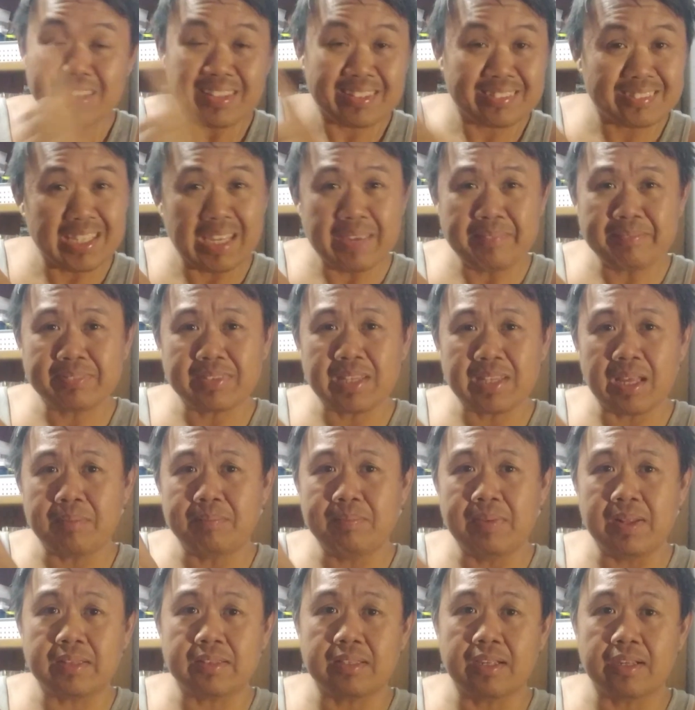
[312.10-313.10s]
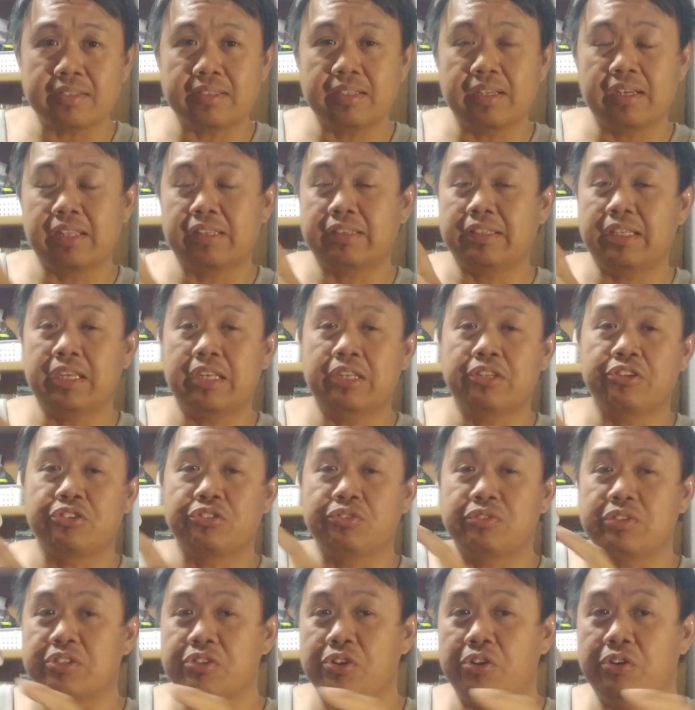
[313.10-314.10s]
same tablet as the Nintendo
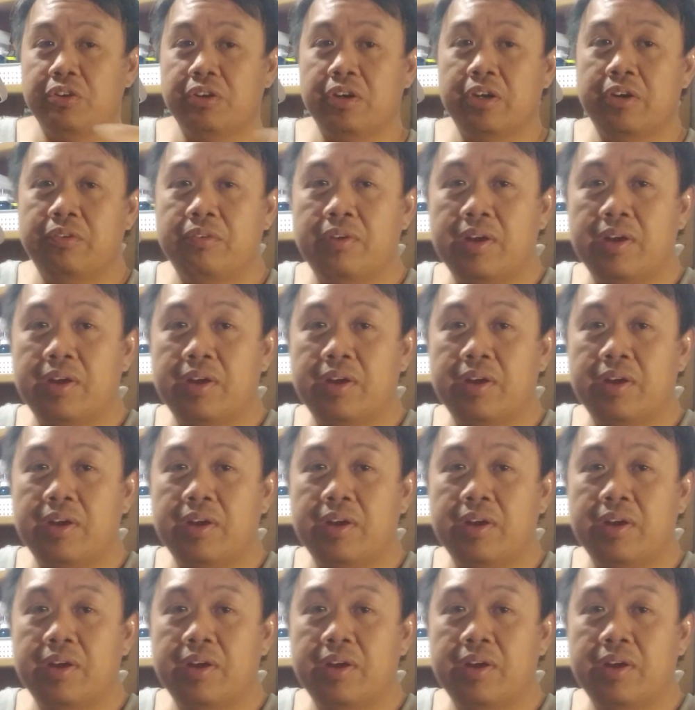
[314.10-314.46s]
Switch OLED,